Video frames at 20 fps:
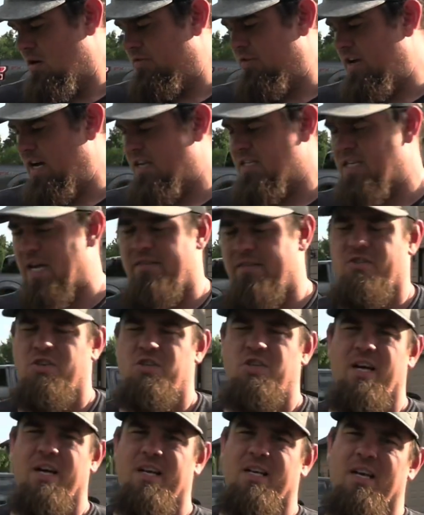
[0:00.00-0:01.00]
if you guys
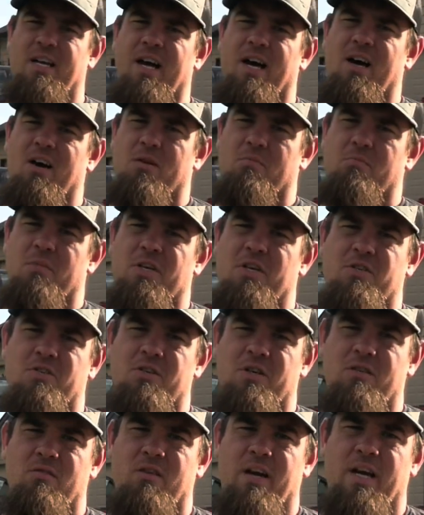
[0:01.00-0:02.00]
haven't checked out
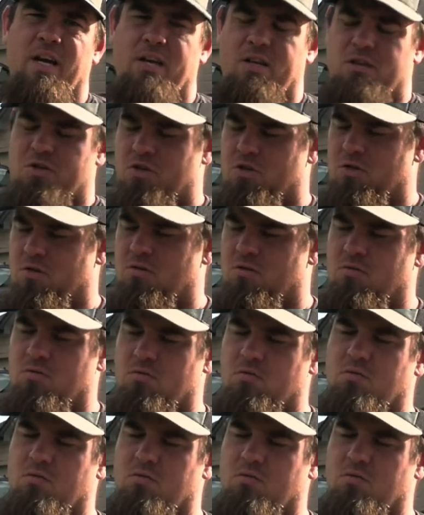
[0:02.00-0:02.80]
Mystery Ranch,